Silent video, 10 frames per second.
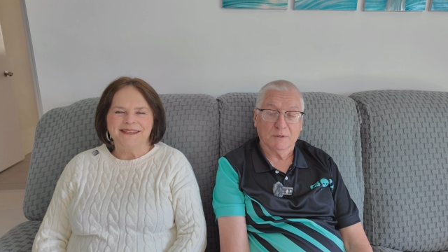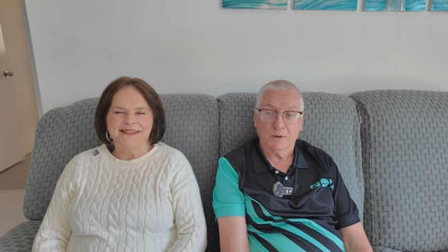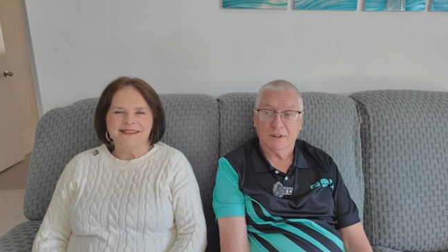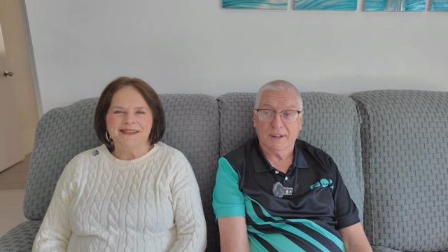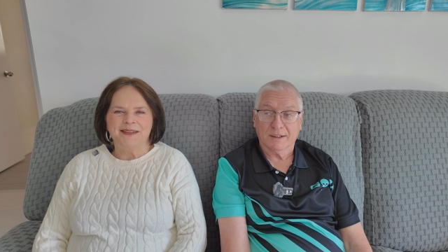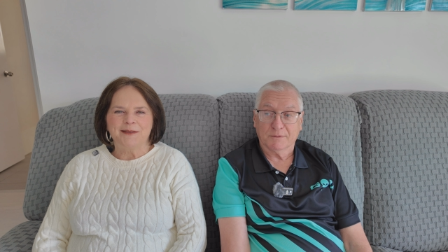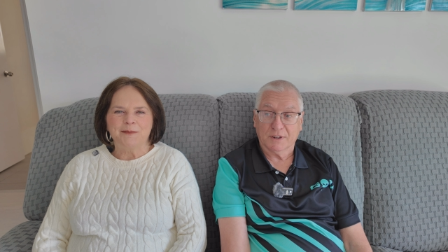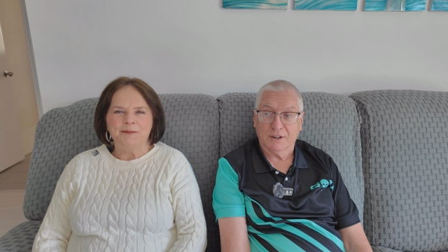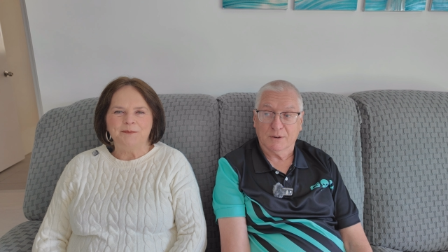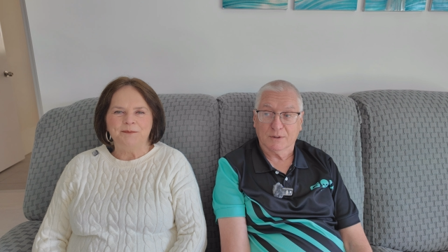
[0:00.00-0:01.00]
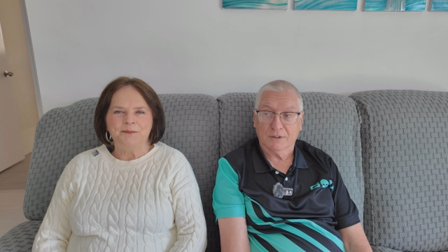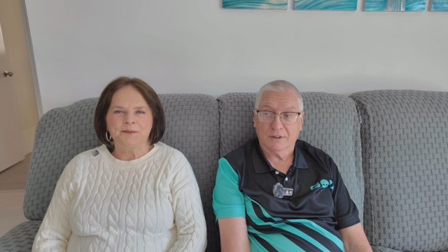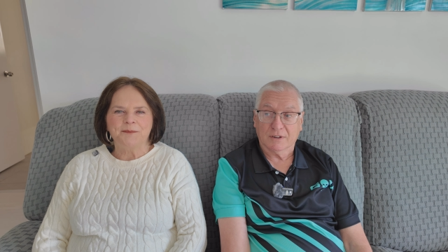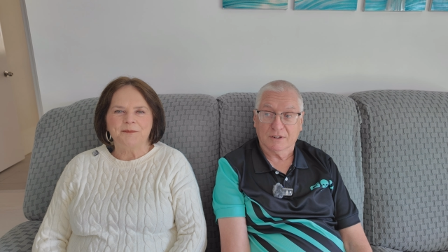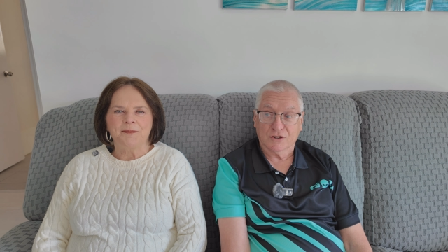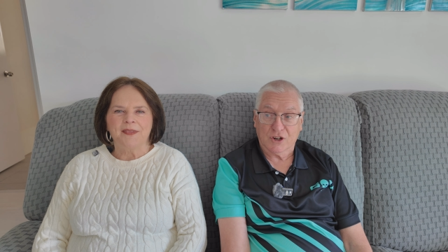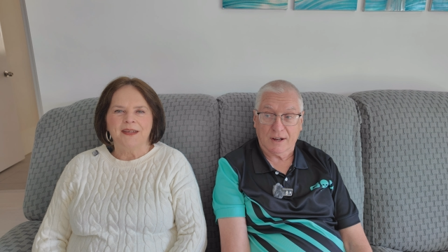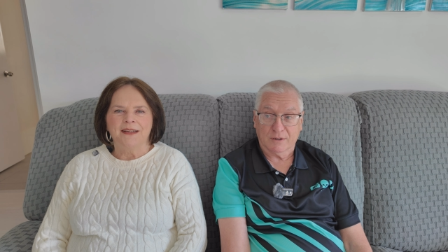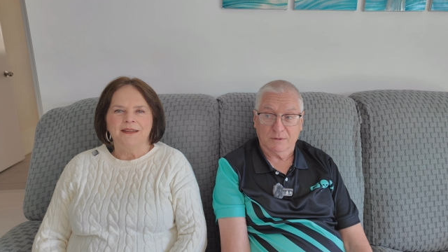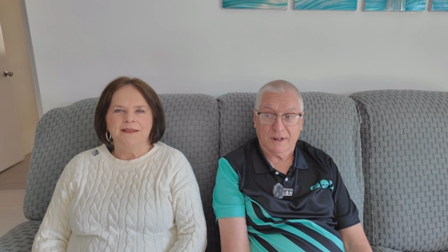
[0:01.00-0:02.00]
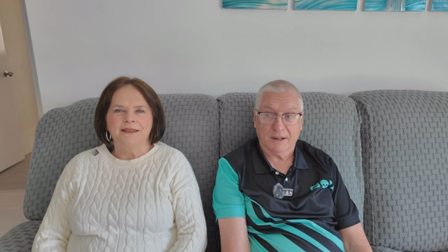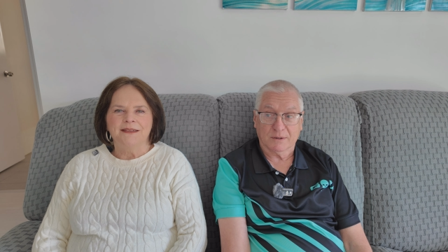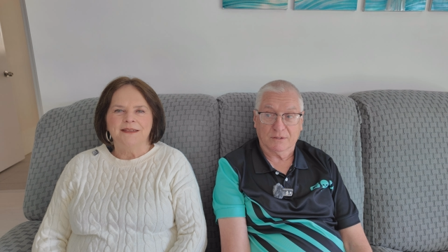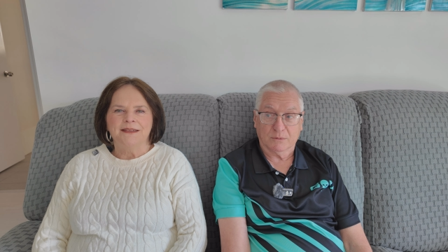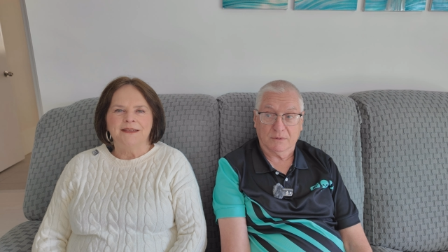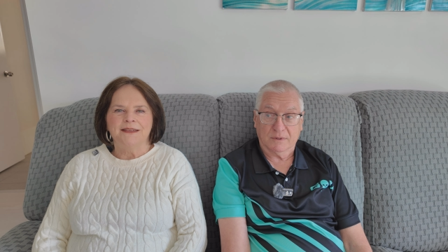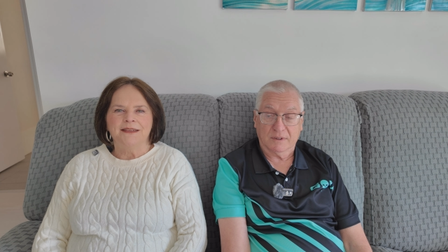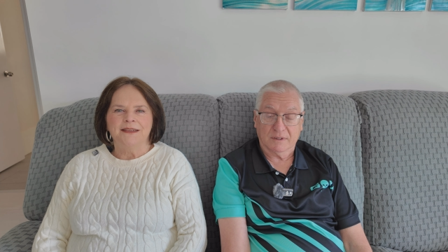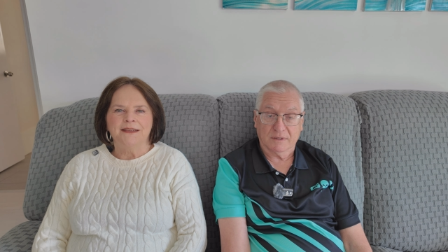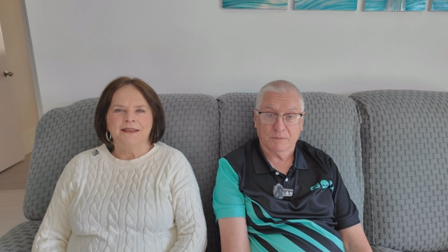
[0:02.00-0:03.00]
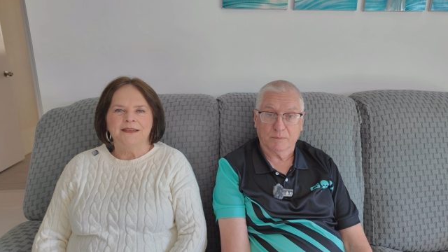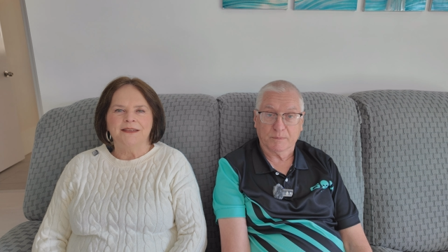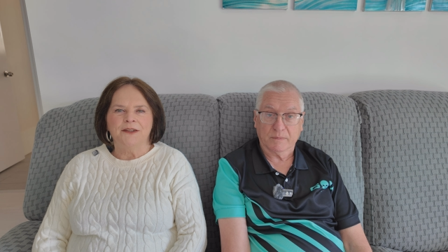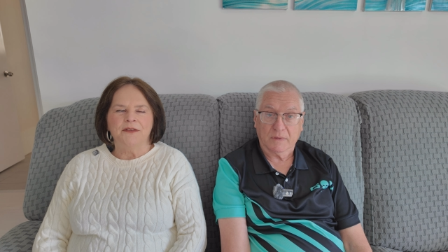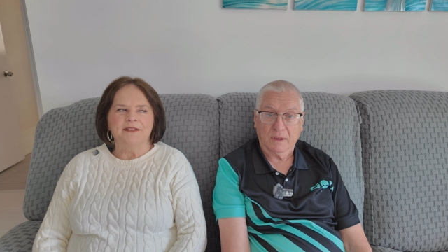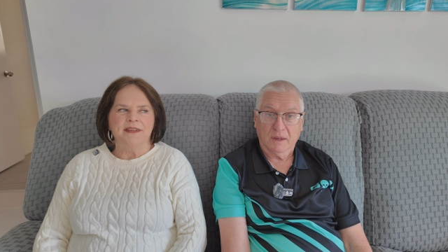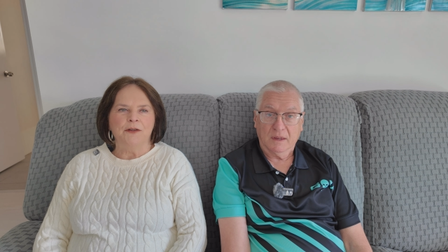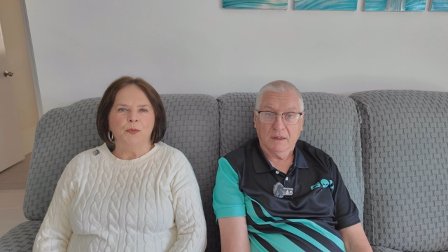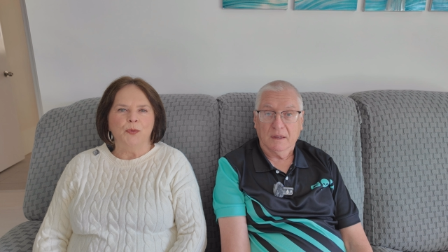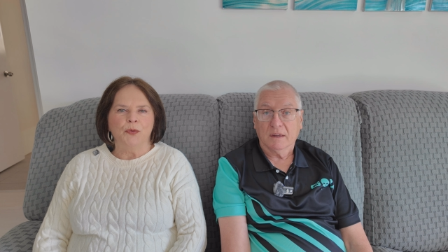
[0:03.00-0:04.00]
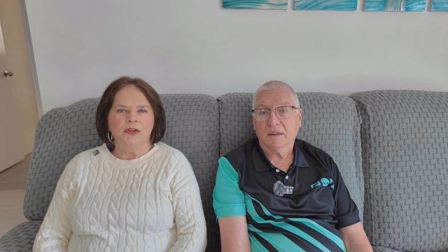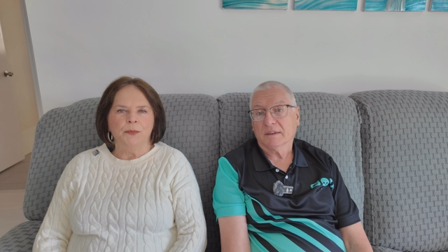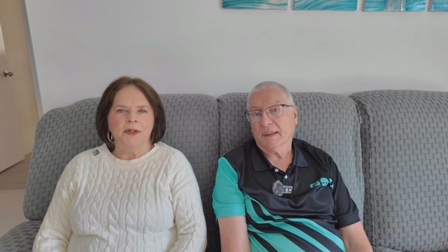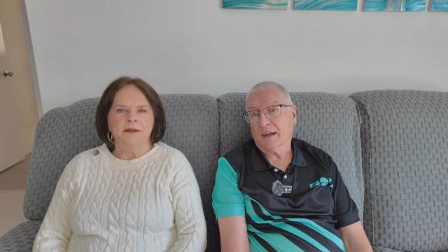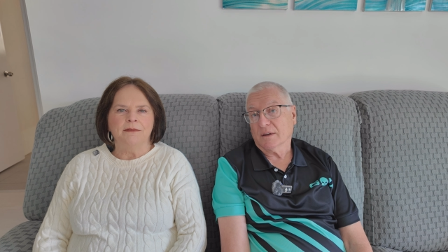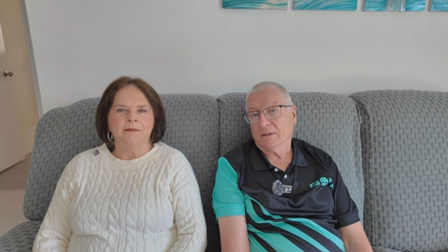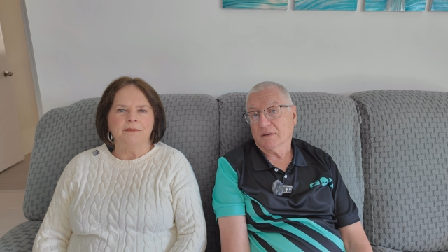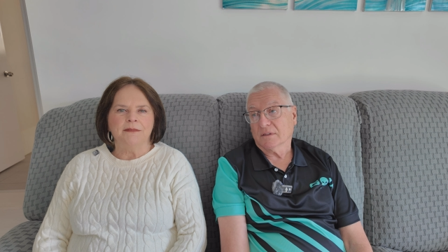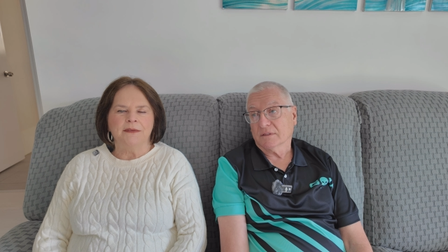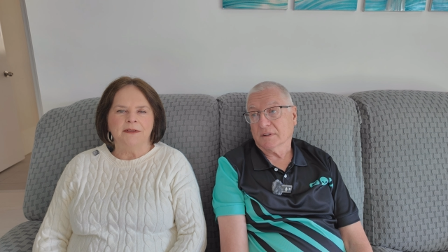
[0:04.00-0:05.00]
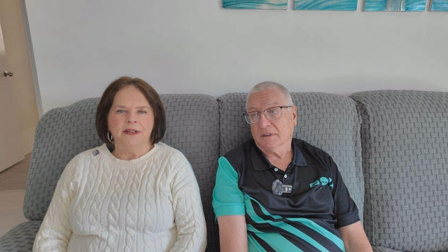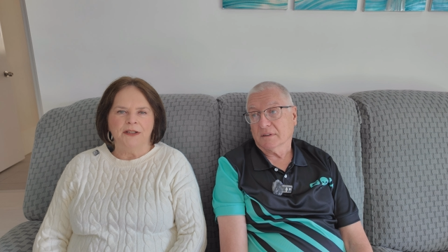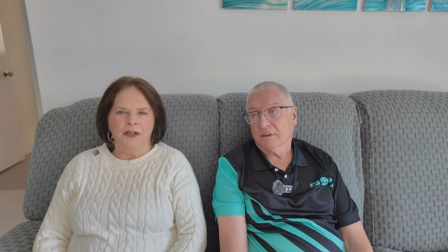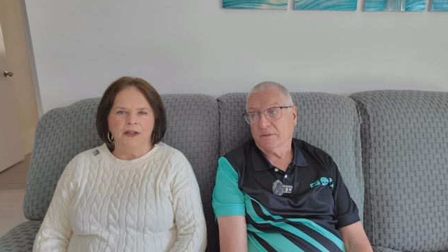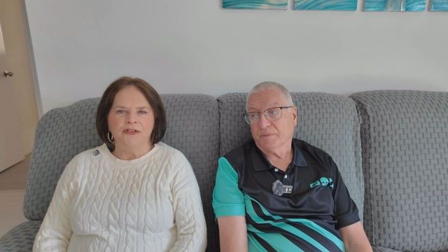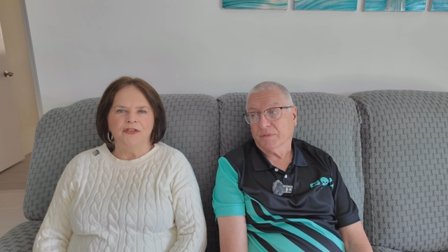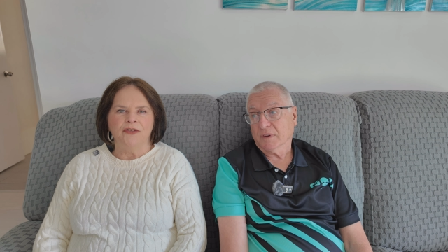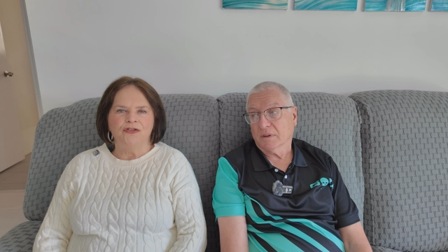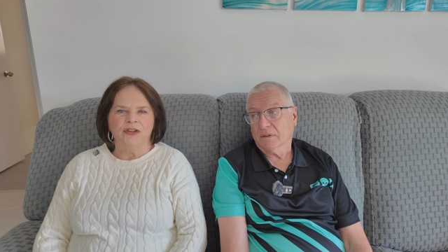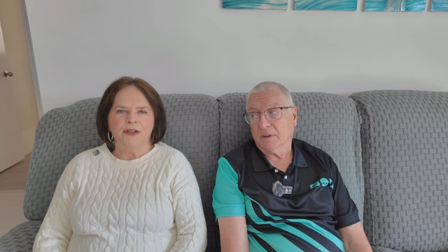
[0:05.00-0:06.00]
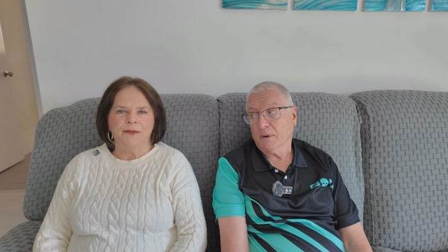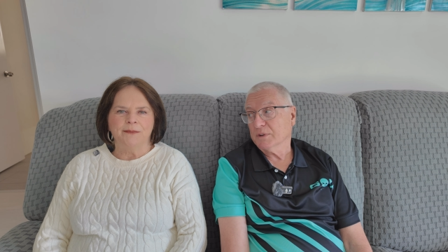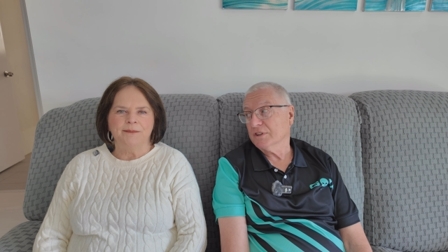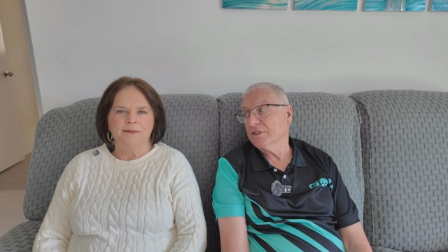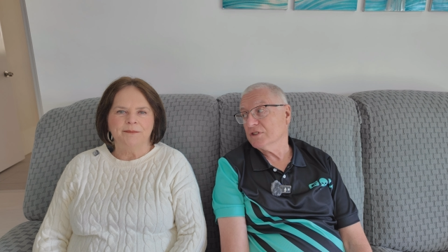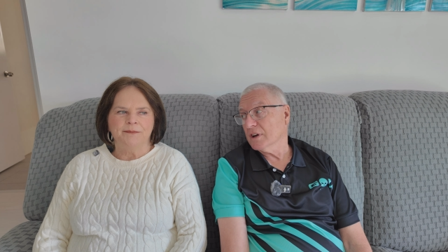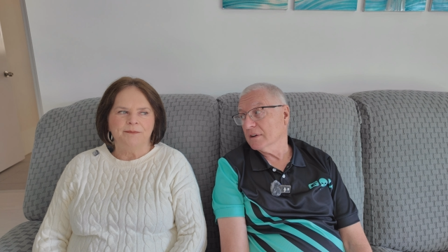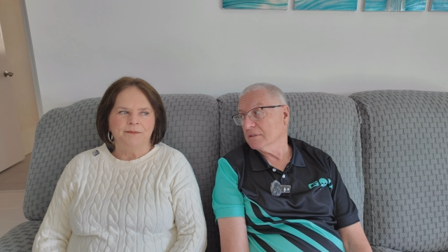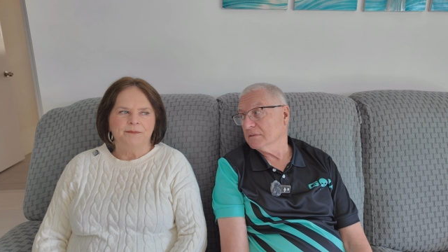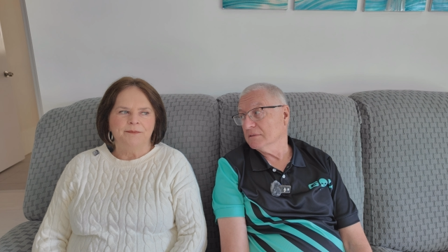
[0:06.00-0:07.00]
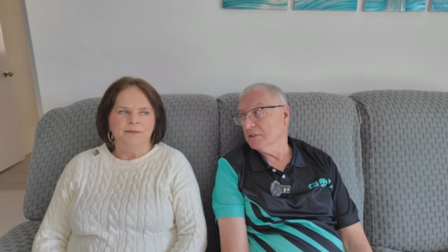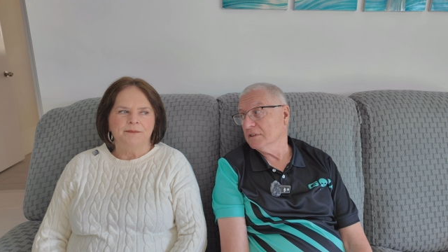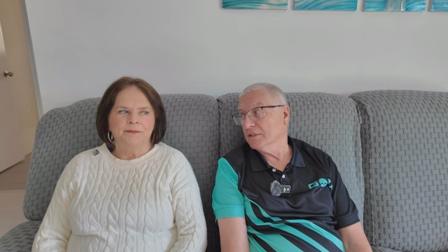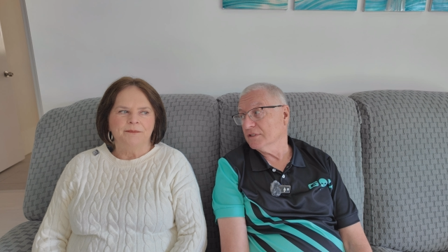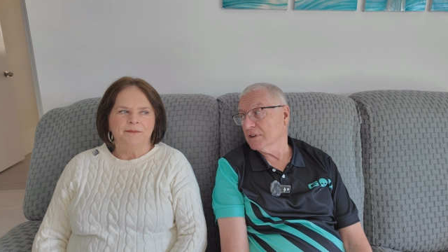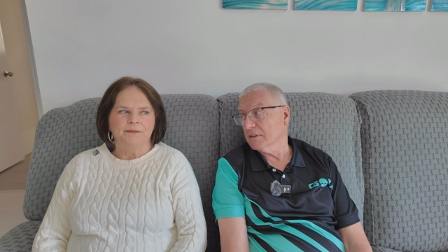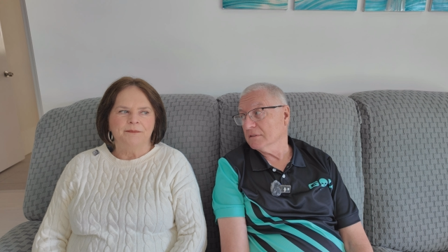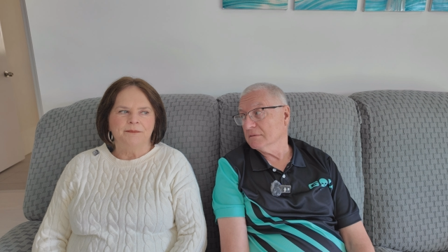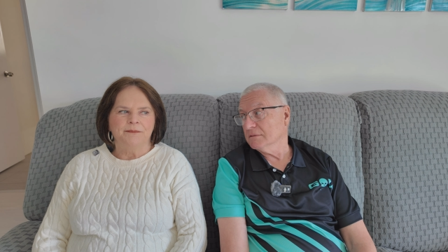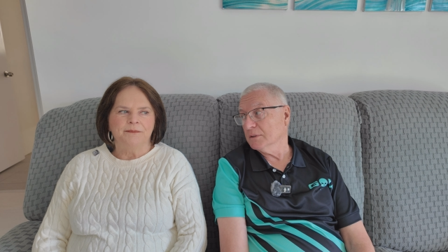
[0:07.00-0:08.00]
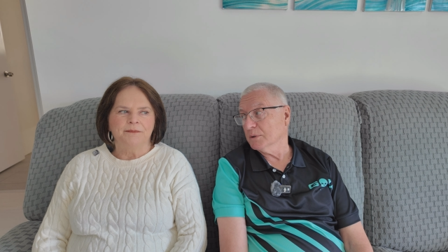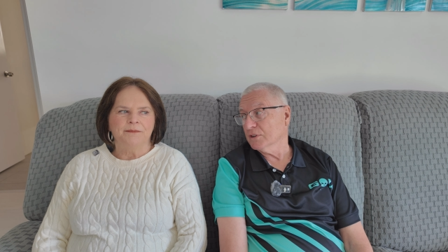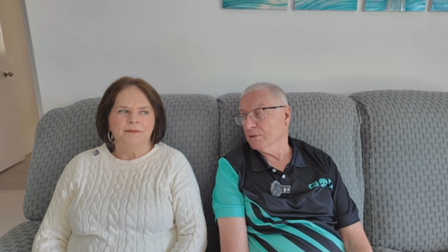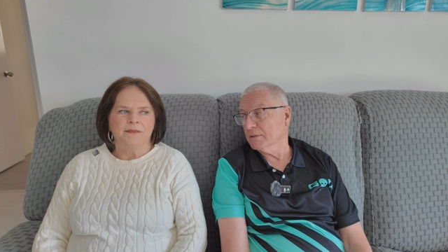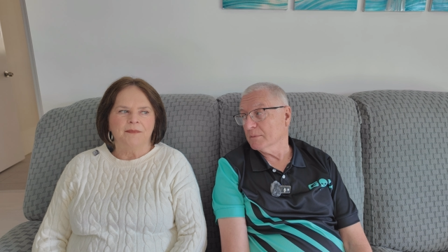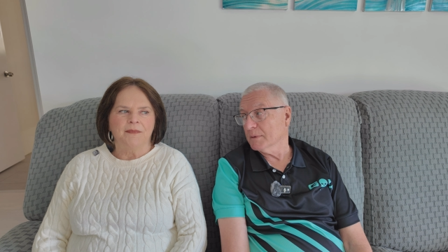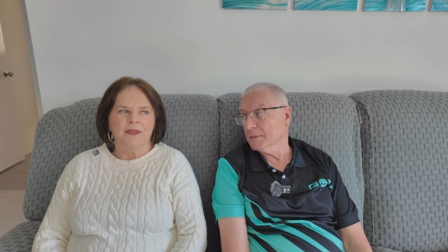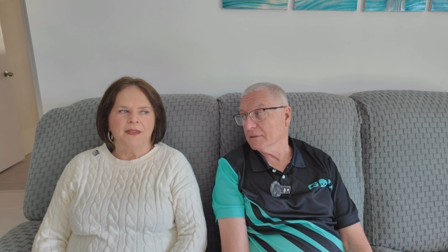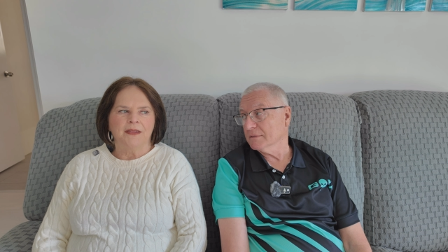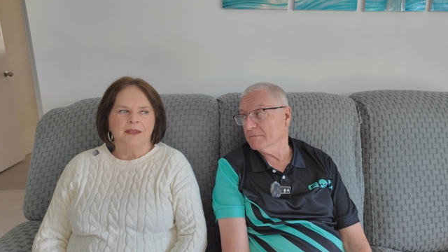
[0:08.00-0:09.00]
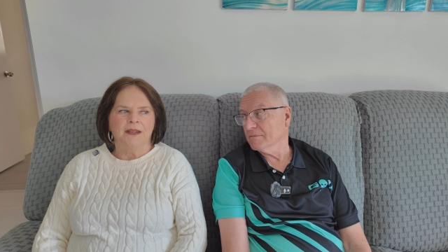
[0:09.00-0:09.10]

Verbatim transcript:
Speaker 1: We've already done the video on the on the jail. Now uh, on the Z ward you went, Now, uh, and yeah. now you're going to the jail. No, we did the jail. You did the jail. You were guilty, remember?